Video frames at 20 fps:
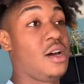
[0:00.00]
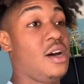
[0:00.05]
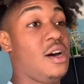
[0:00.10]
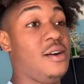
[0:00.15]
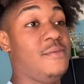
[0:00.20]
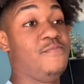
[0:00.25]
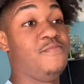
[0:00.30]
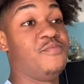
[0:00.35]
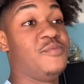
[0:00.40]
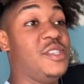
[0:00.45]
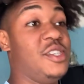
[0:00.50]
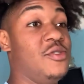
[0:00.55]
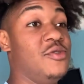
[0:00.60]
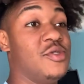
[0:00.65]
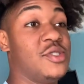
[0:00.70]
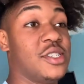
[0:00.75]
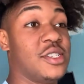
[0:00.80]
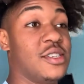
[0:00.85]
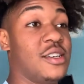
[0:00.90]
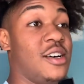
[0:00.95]
Um,
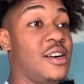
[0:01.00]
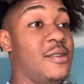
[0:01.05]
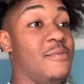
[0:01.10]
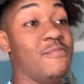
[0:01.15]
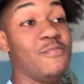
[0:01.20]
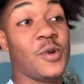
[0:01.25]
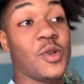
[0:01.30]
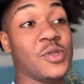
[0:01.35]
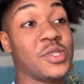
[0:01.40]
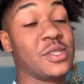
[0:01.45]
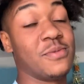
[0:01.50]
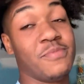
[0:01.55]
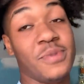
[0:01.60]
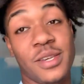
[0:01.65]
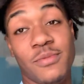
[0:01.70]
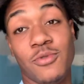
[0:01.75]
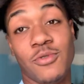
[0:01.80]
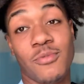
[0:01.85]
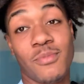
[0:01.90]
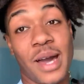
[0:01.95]
usually, um, most of the
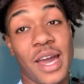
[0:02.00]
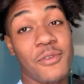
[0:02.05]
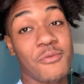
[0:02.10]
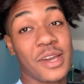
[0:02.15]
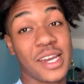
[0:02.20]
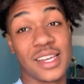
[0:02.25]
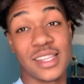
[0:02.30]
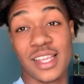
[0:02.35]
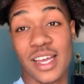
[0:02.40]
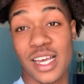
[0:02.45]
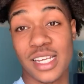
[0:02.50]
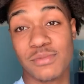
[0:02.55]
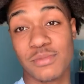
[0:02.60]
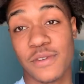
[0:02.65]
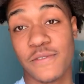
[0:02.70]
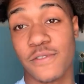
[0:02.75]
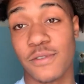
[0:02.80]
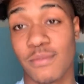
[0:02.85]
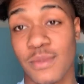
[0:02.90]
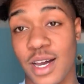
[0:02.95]
people might recognize
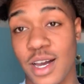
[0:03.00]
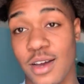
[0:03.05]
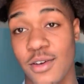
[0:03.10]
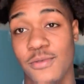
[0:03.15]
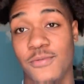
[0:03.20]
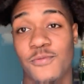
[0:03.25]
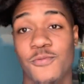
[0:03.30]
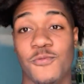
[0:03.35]
me from my